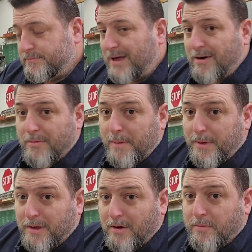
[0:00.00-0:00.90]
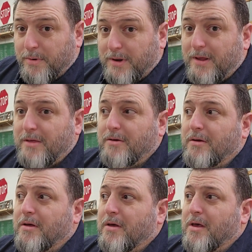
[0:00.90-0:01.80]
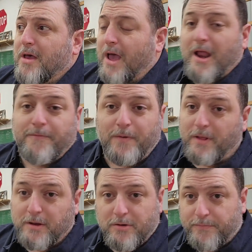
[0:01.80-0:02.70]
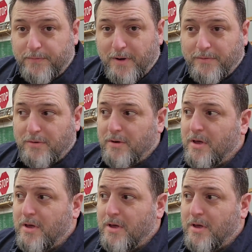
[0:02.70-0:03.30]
I don't know, maybe a year to put together, and I felt like it took forever.